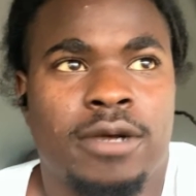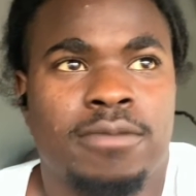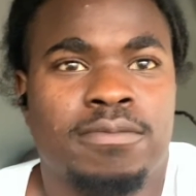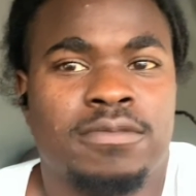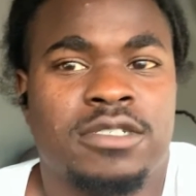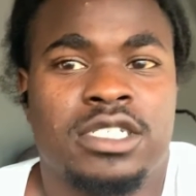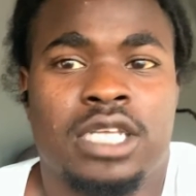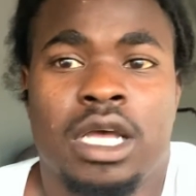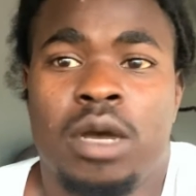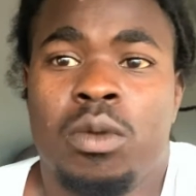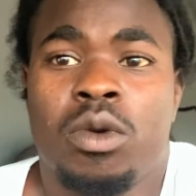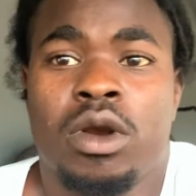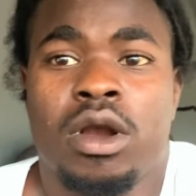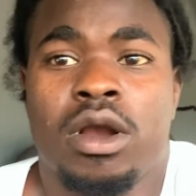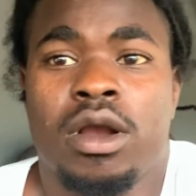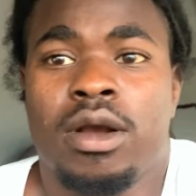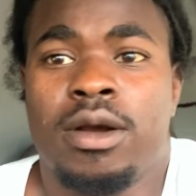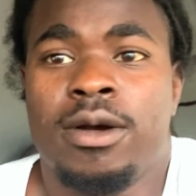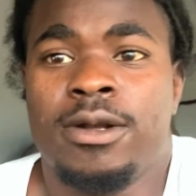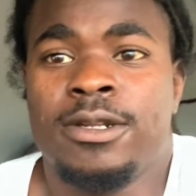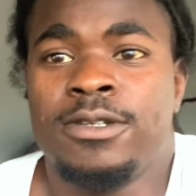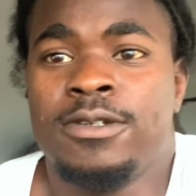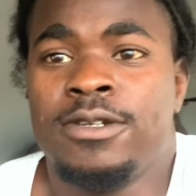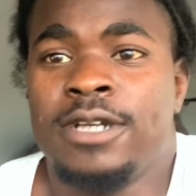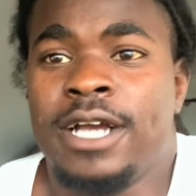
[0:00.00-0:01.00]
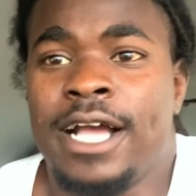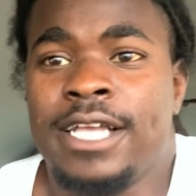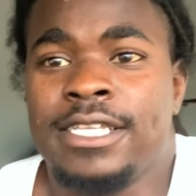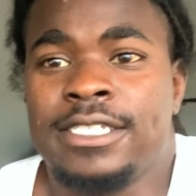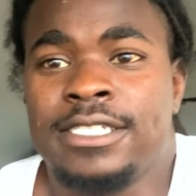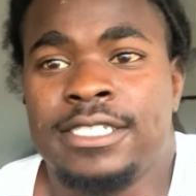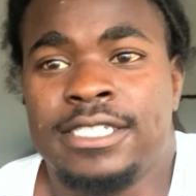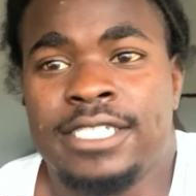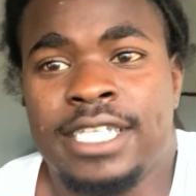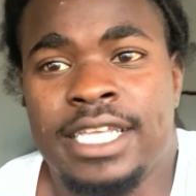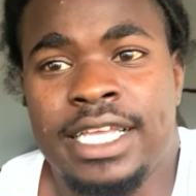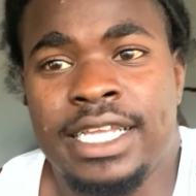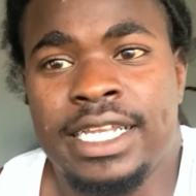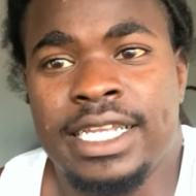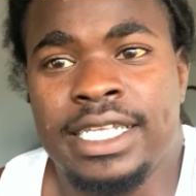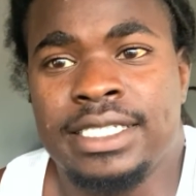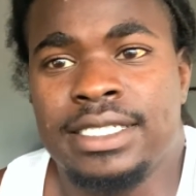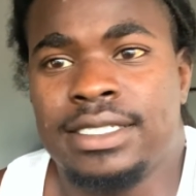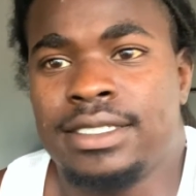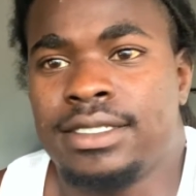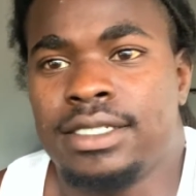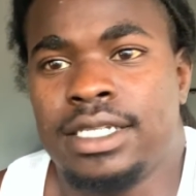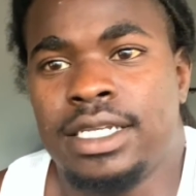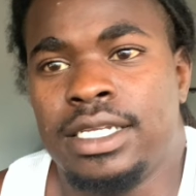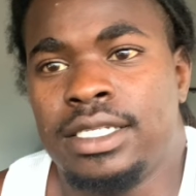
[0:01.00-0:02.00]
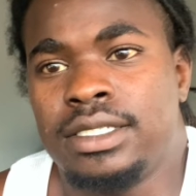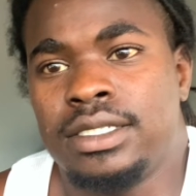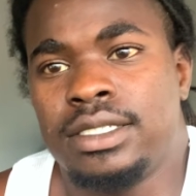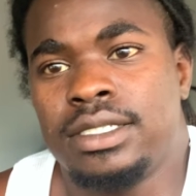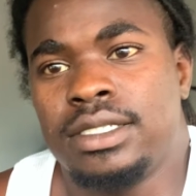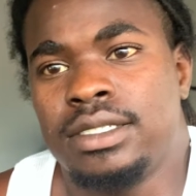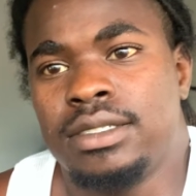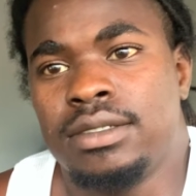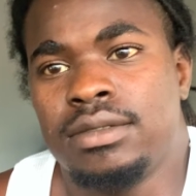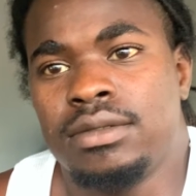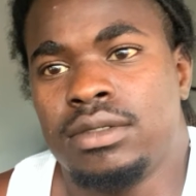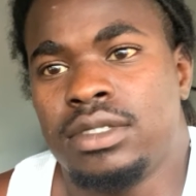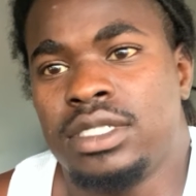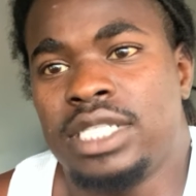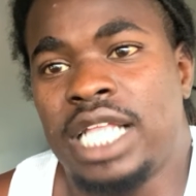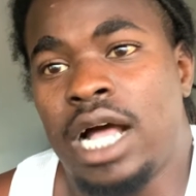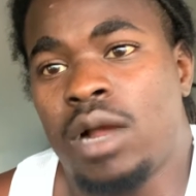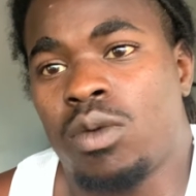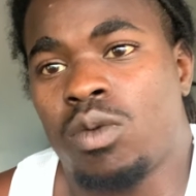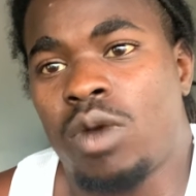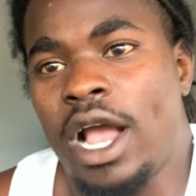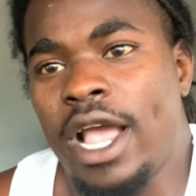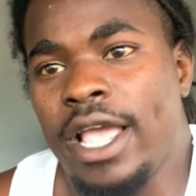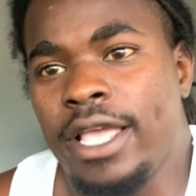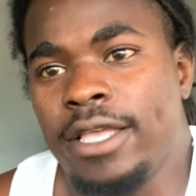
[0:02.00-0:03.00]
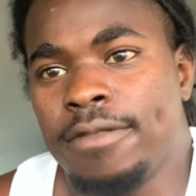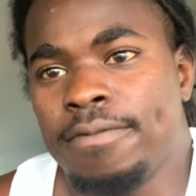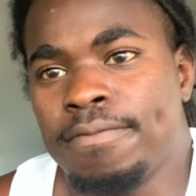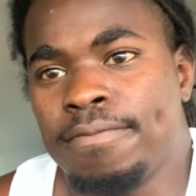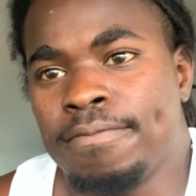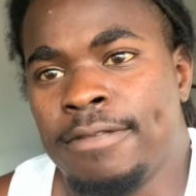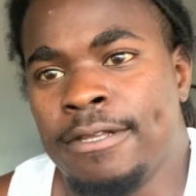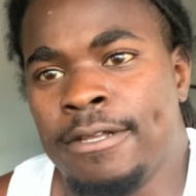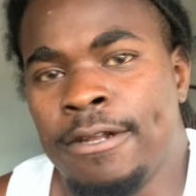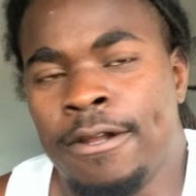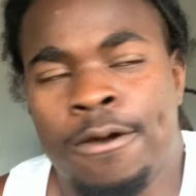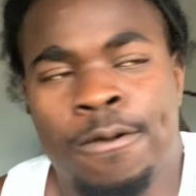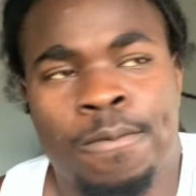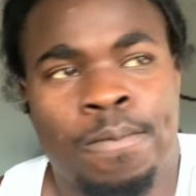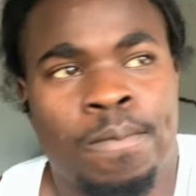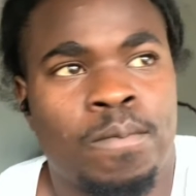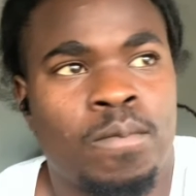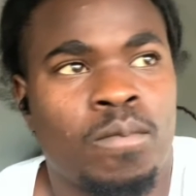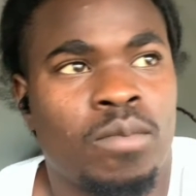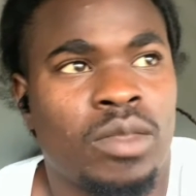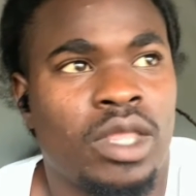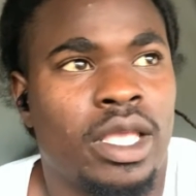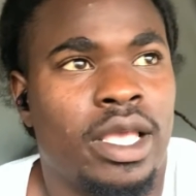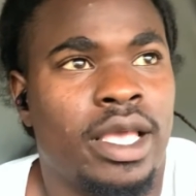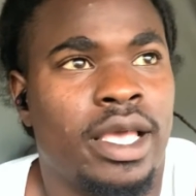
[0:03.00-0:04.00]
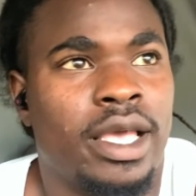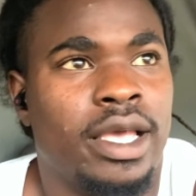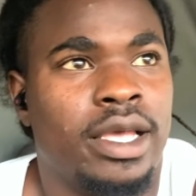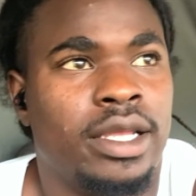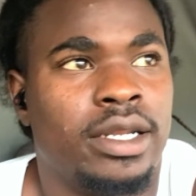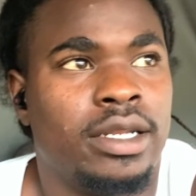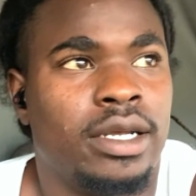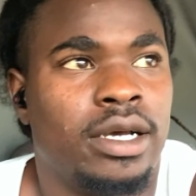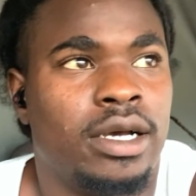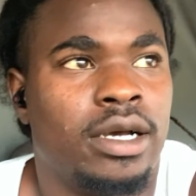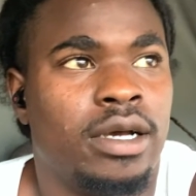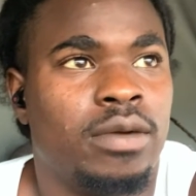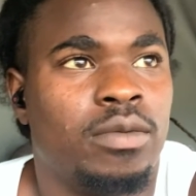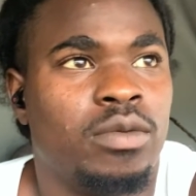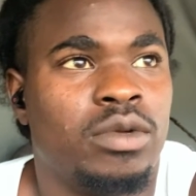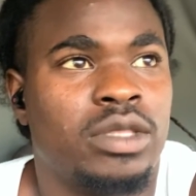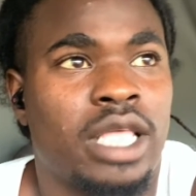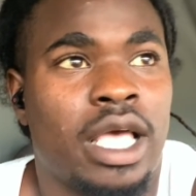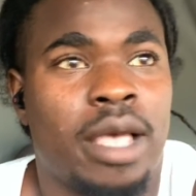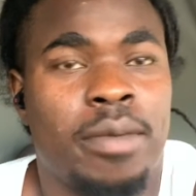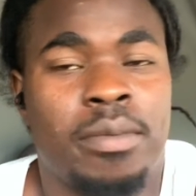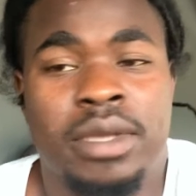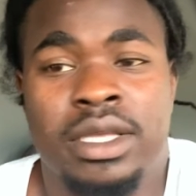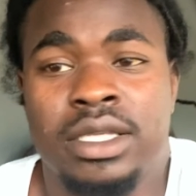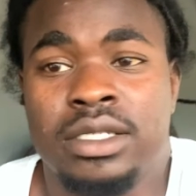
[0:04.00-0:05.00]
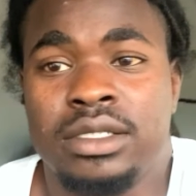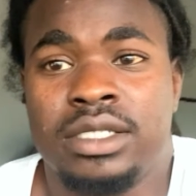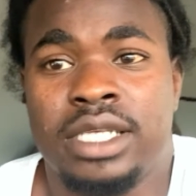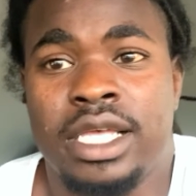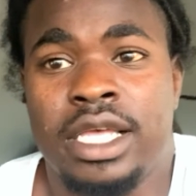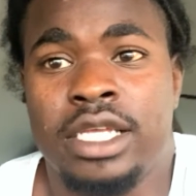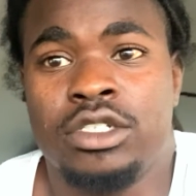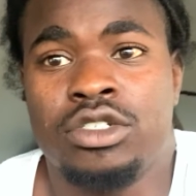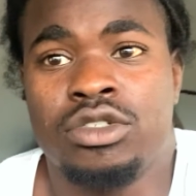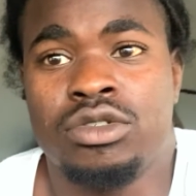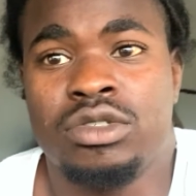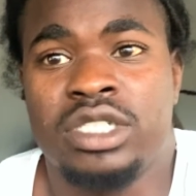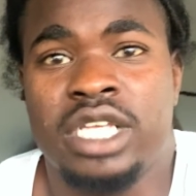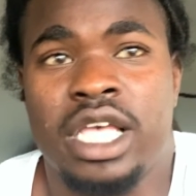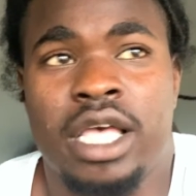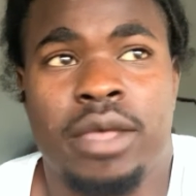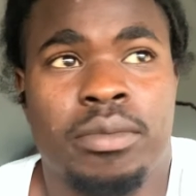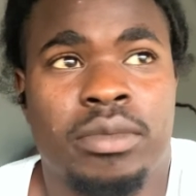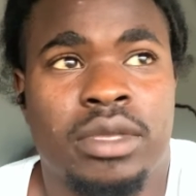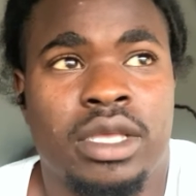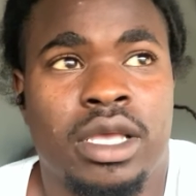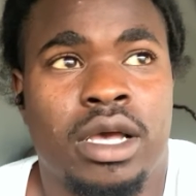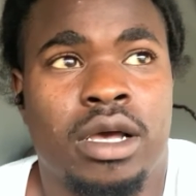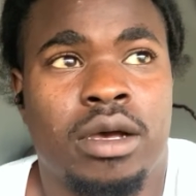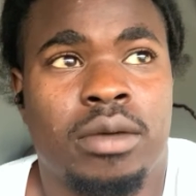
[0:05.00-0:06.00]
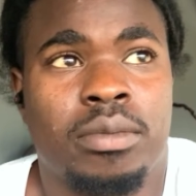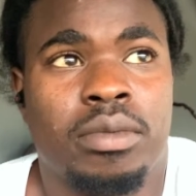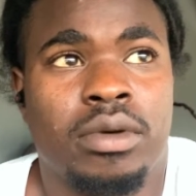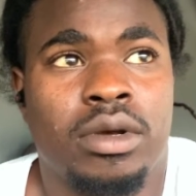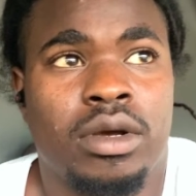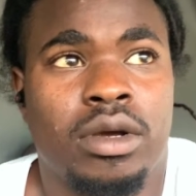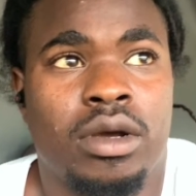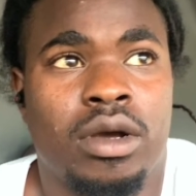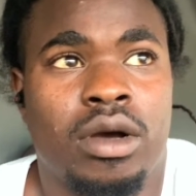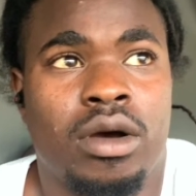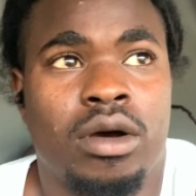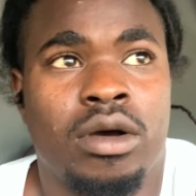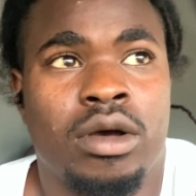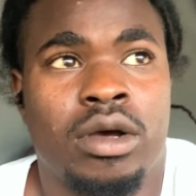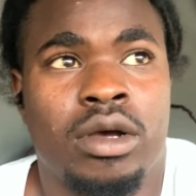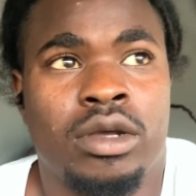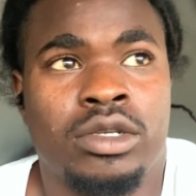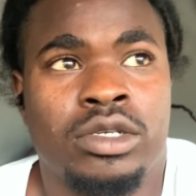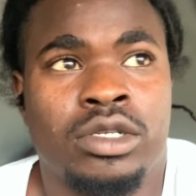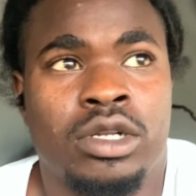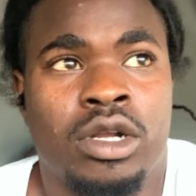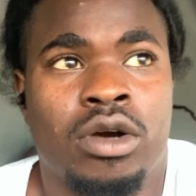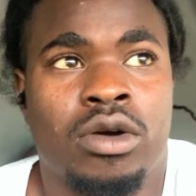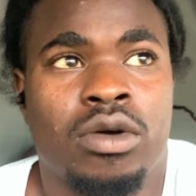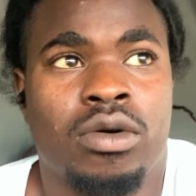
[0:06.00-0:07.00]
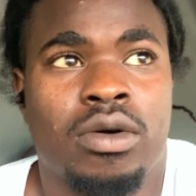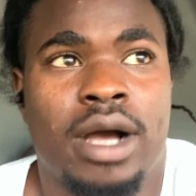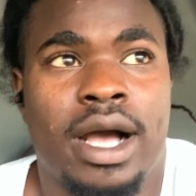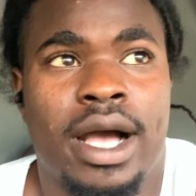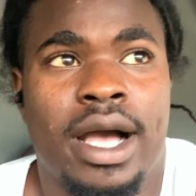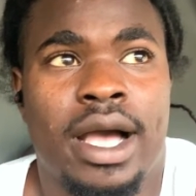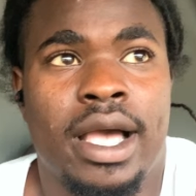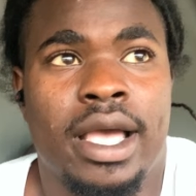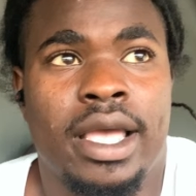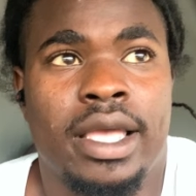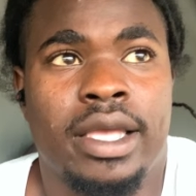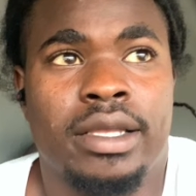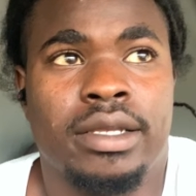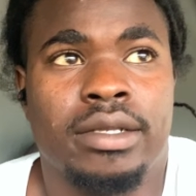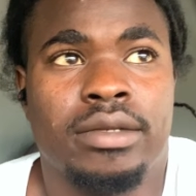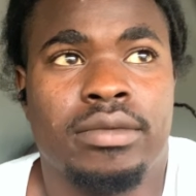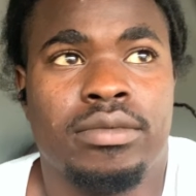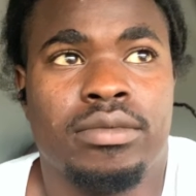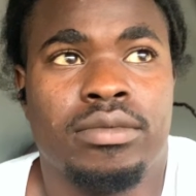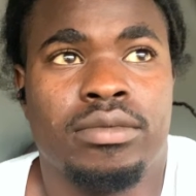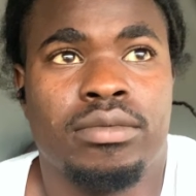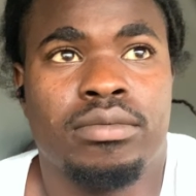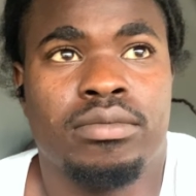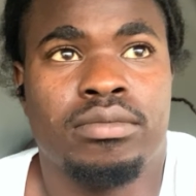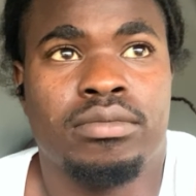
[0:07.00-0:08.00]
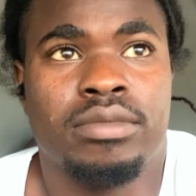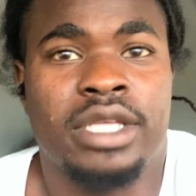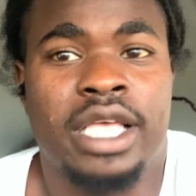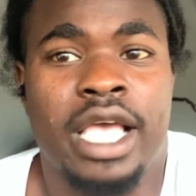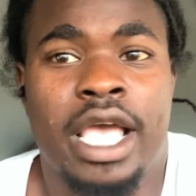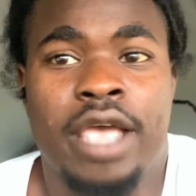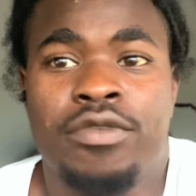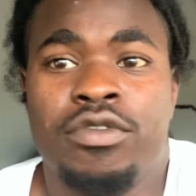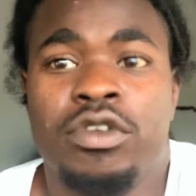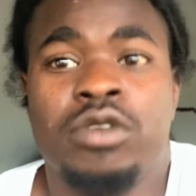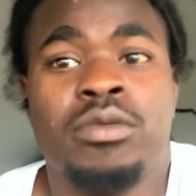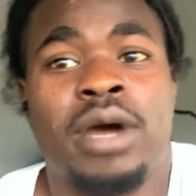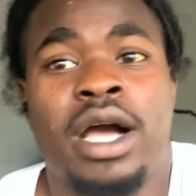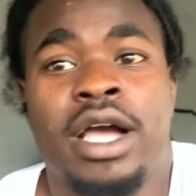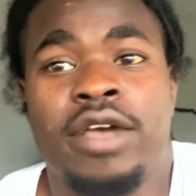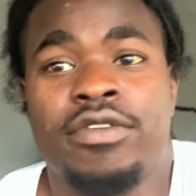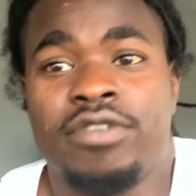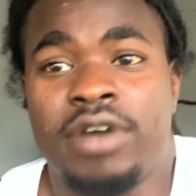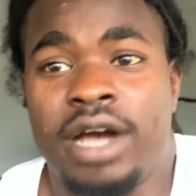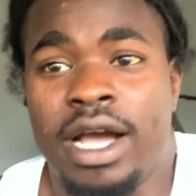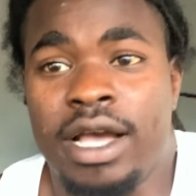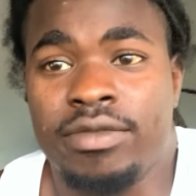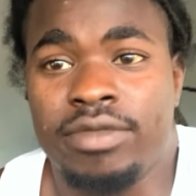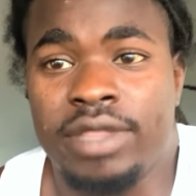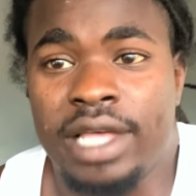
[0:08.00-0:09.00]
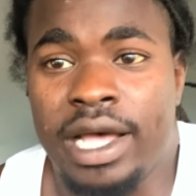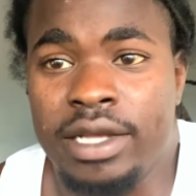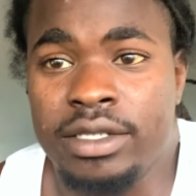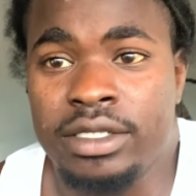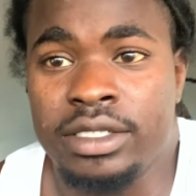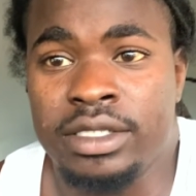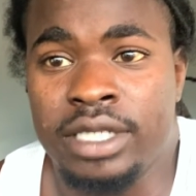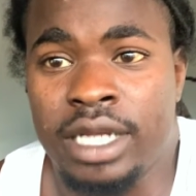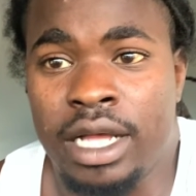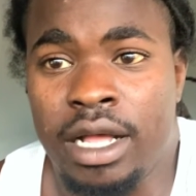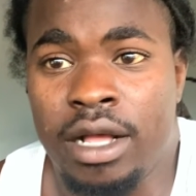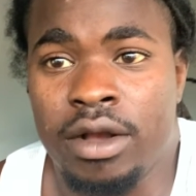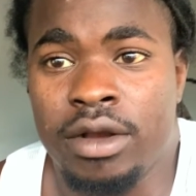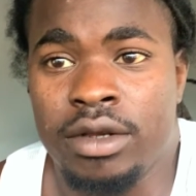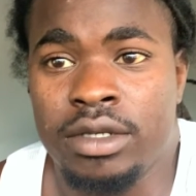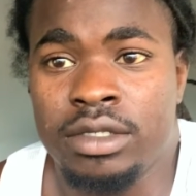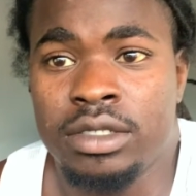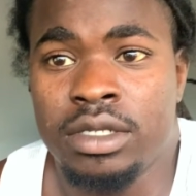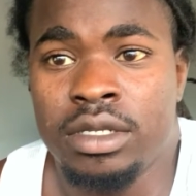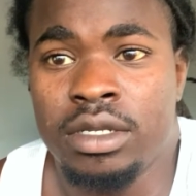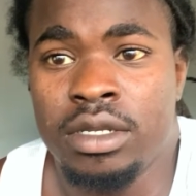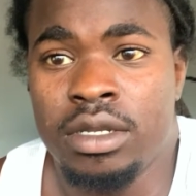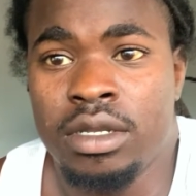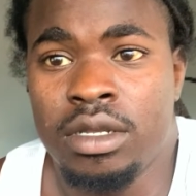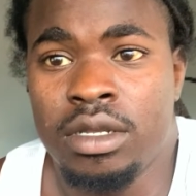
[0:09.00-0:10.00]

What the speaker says: somewhere on you guys' end, it's not right, you know. And with that being said, you set me up. You know, I gave you my $5,000